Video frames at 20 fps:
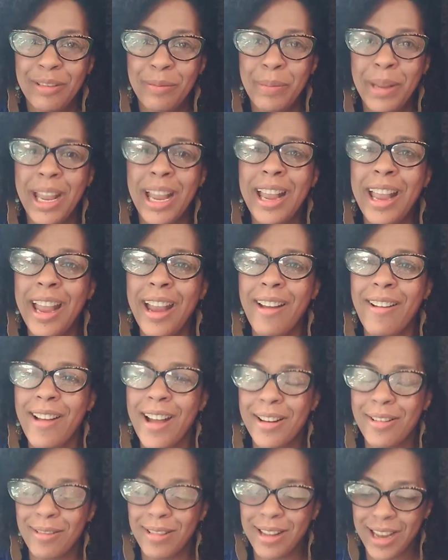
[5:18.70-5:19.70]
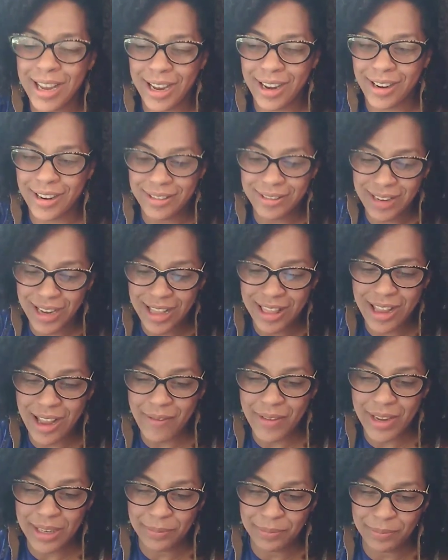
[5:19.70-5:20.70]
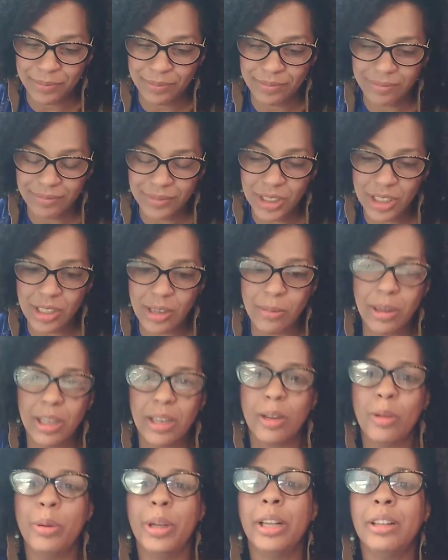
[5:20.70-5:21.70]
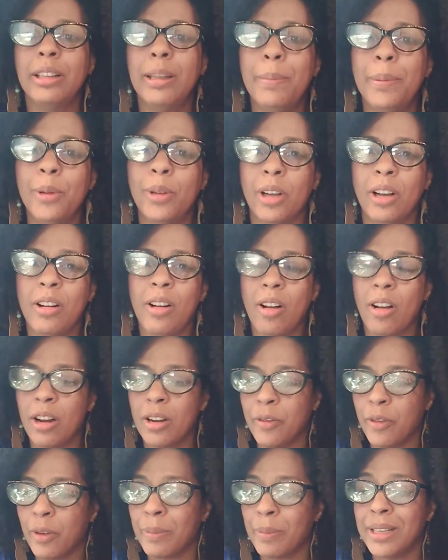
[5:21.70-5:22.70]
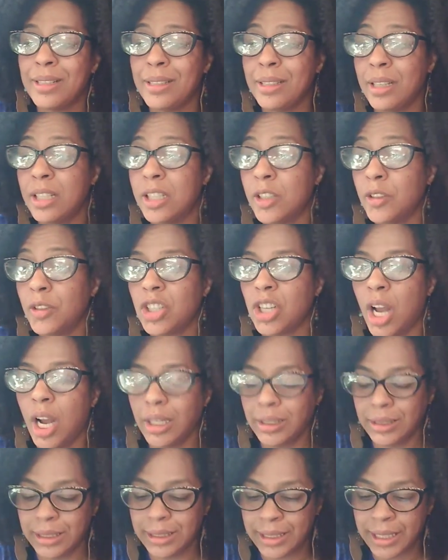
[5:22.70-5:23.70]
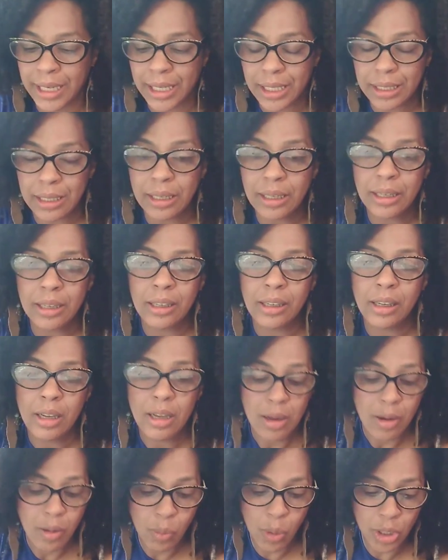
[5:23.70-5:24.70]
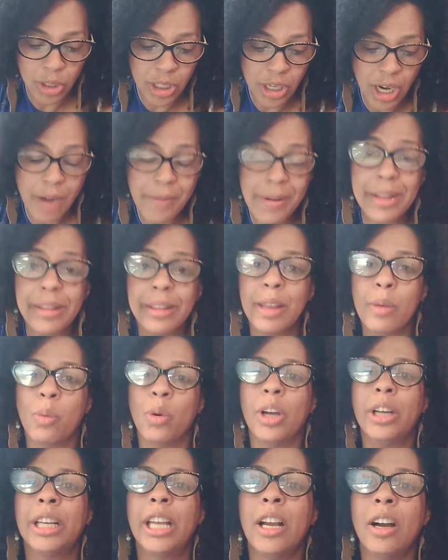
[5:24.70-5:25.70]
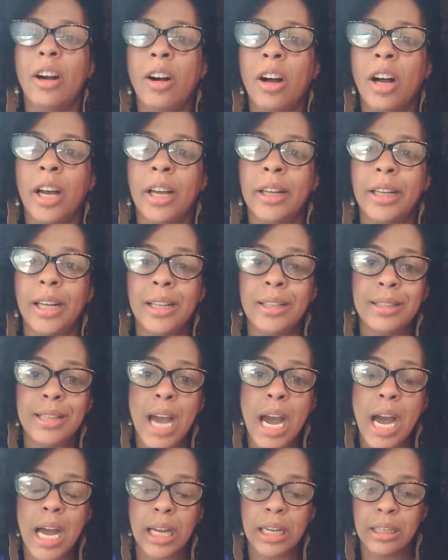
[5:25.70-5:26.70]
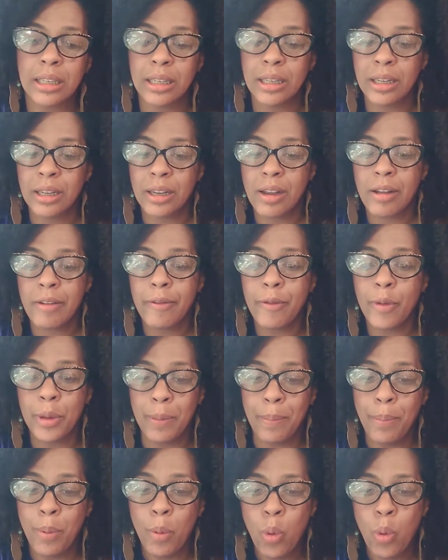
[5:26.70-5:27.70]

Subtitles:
Big hair. I don't care. I love it. So I'm going to quickly pull a card from my Seeds of Shakti deck. We're currently working on a deck for the